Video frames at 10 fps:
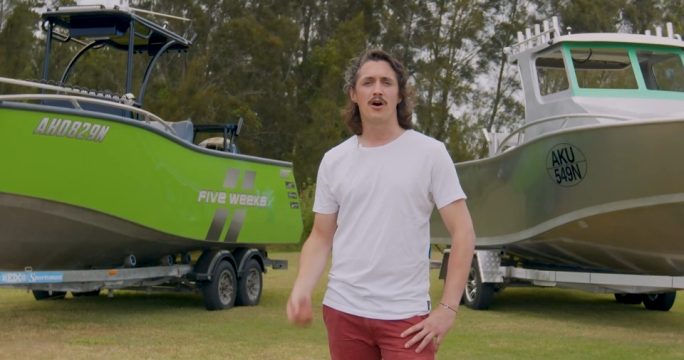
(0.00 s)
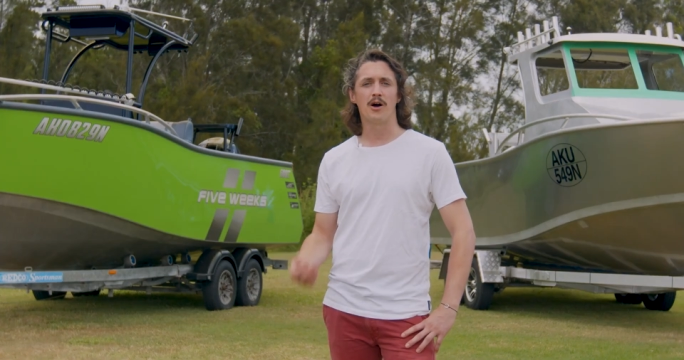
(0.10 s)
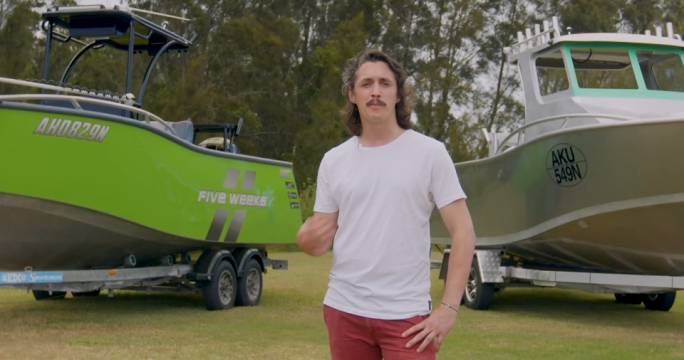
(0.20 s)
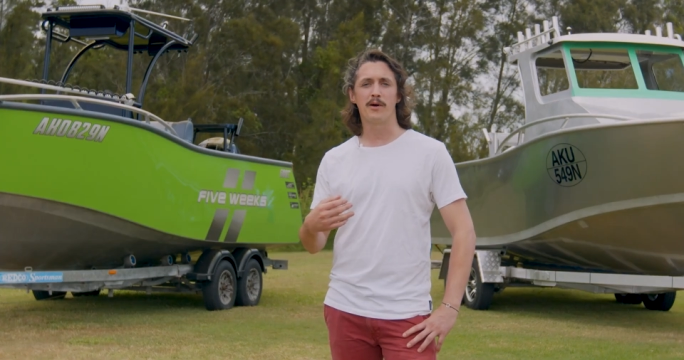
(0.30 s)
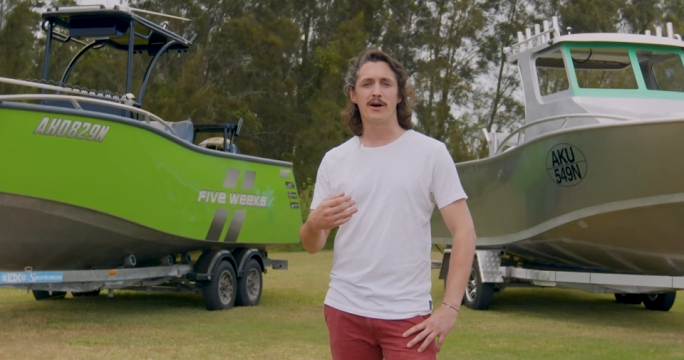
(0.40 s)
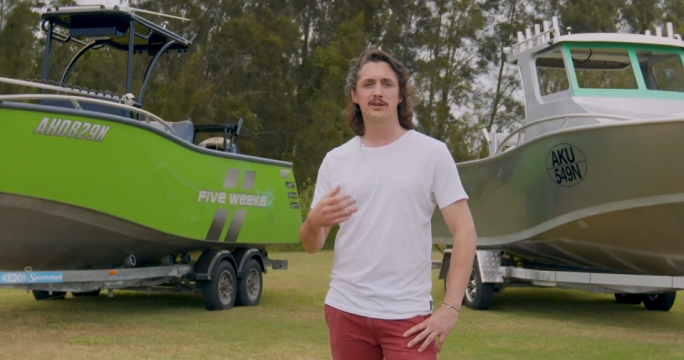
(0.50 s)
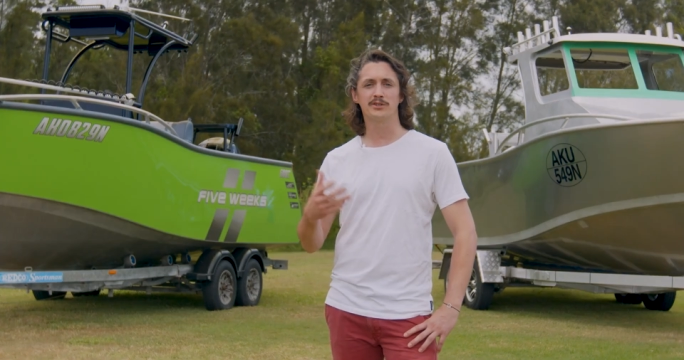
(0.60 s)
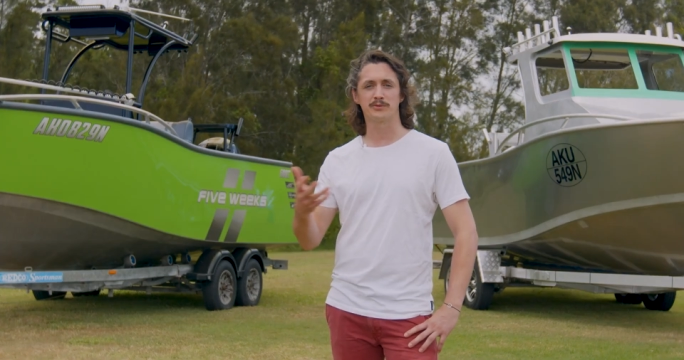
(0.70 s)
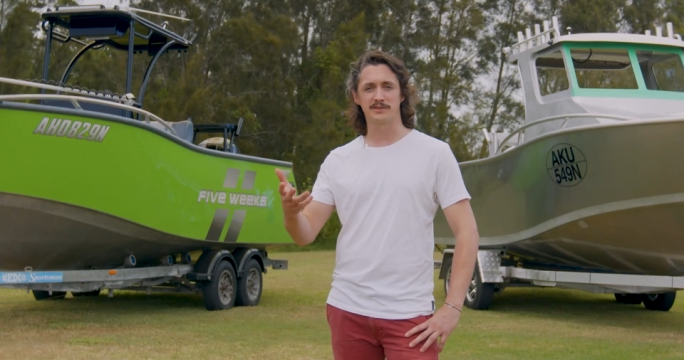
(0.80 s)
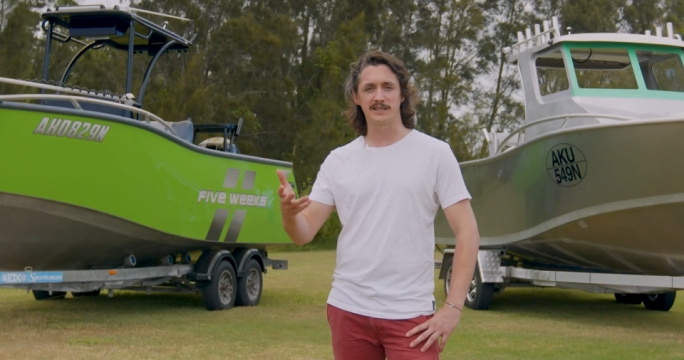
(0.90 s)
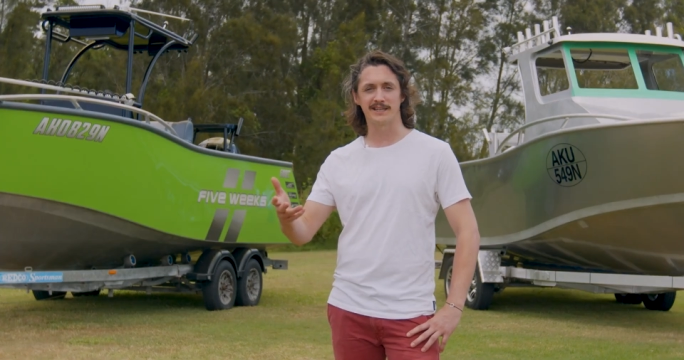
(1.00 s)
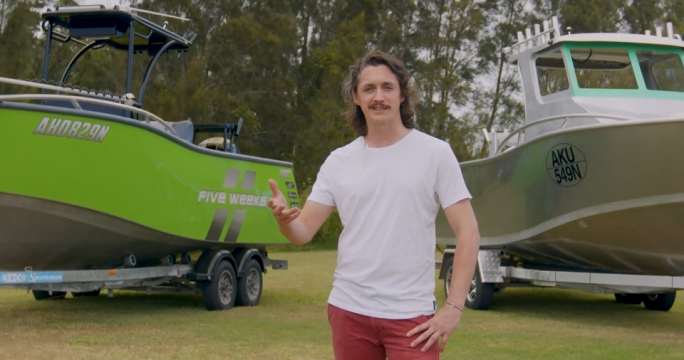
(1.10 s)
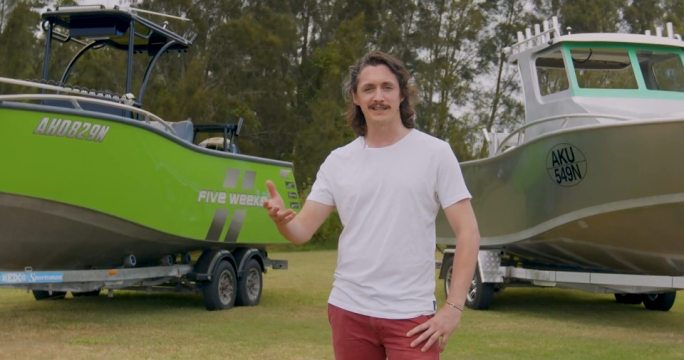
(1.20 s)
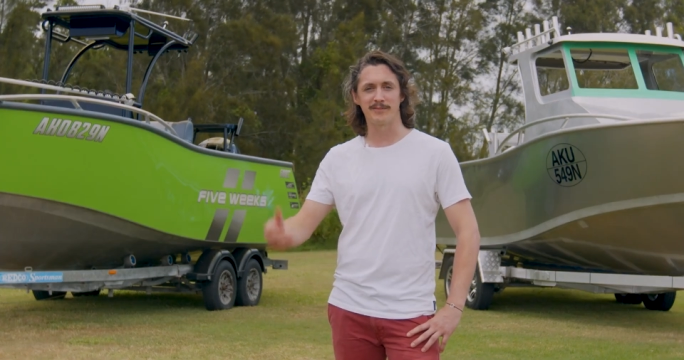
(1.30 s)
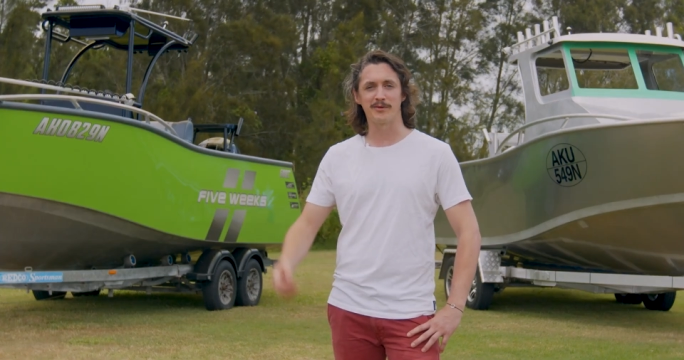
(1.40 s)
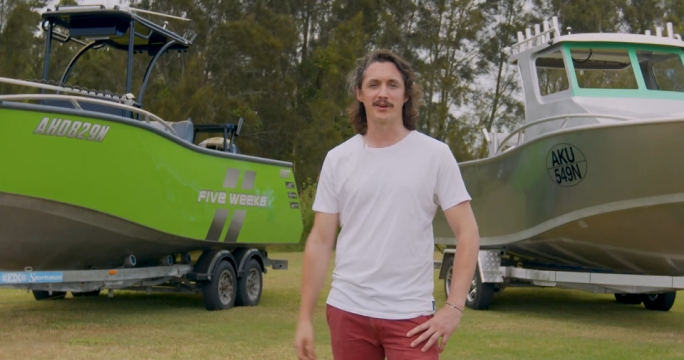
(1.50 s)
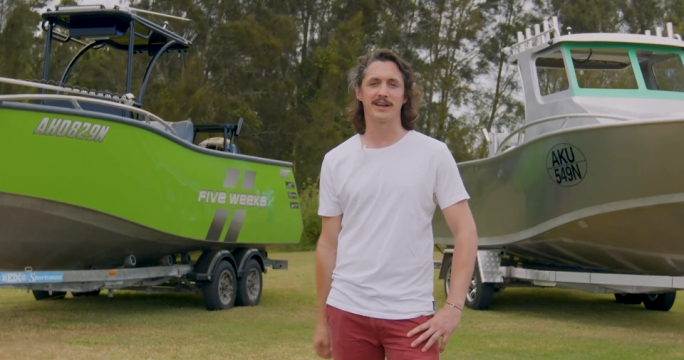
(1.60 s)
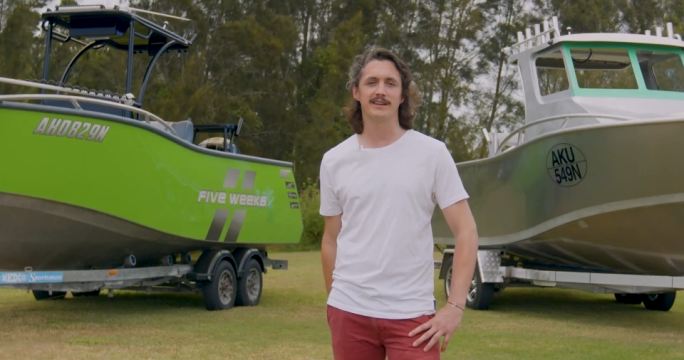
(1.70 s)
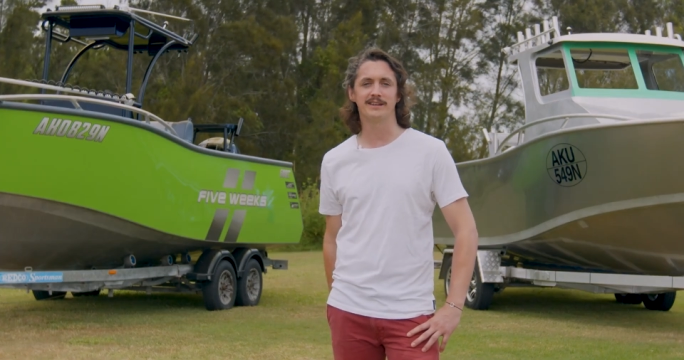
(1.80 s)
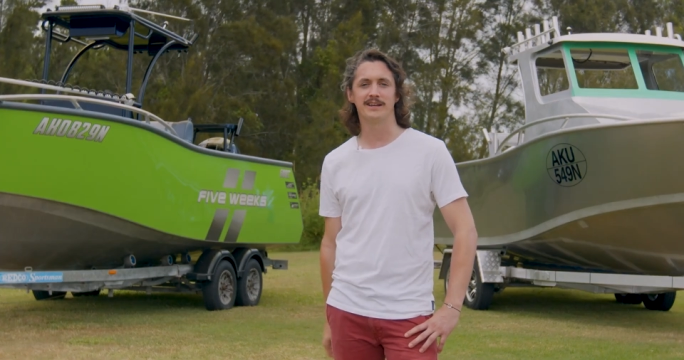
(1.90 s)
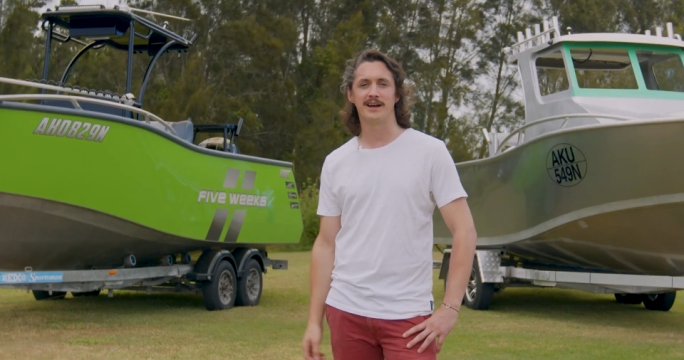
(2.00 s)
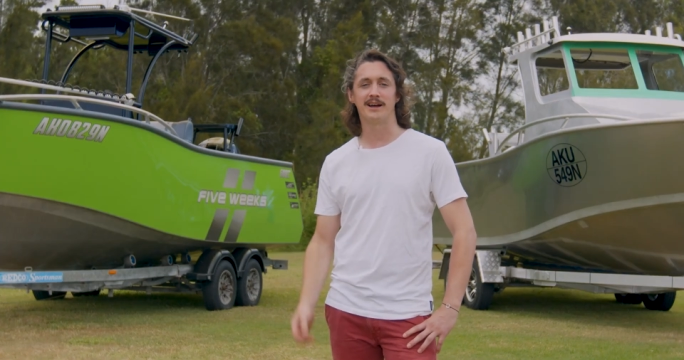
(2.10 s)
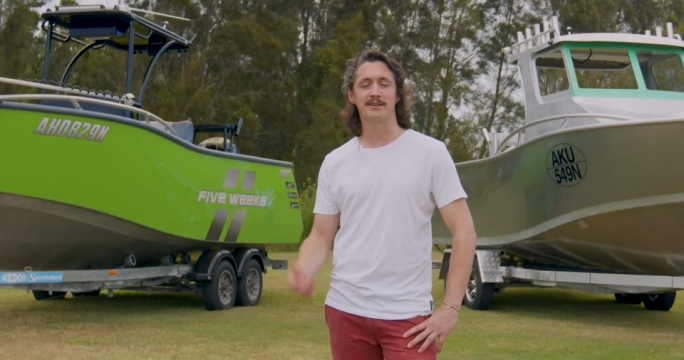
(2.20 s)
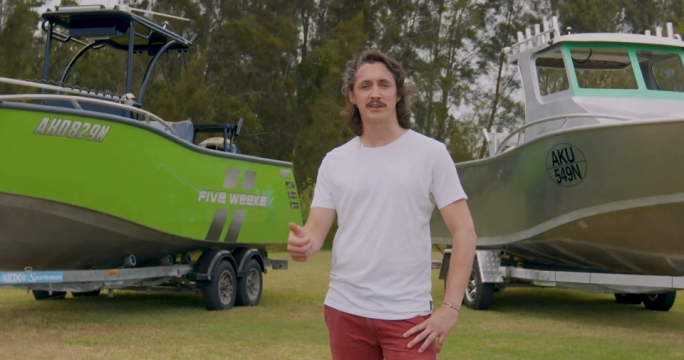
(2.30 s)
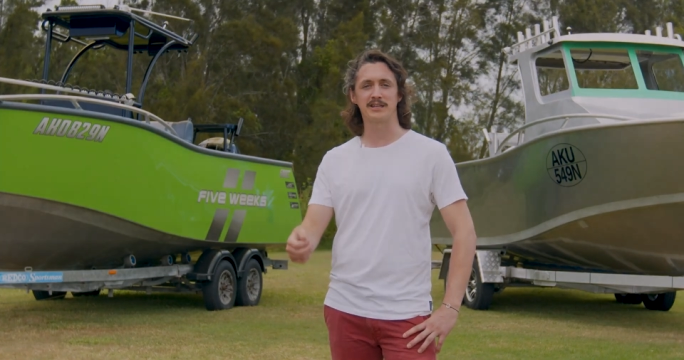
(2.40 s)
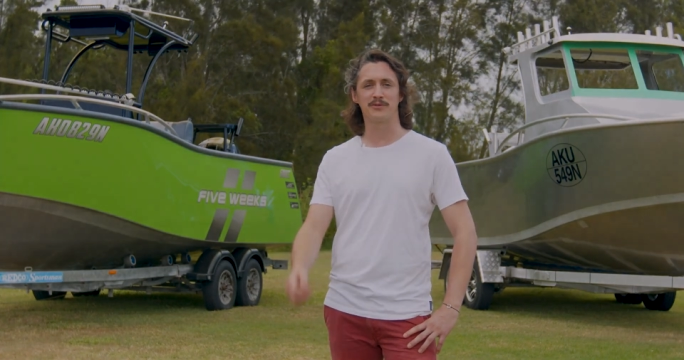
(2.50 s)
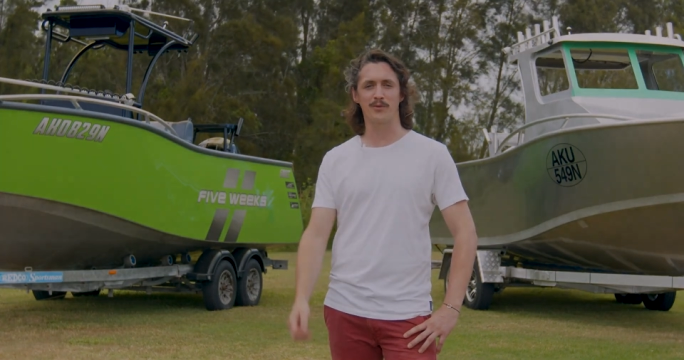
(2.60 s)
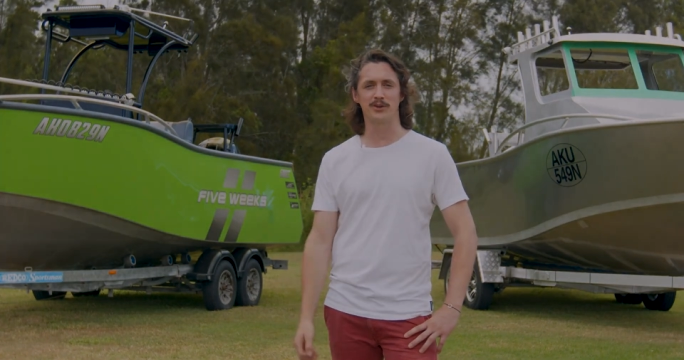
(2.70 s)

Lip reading: I'm Marsh from CNC Marine. Thanks for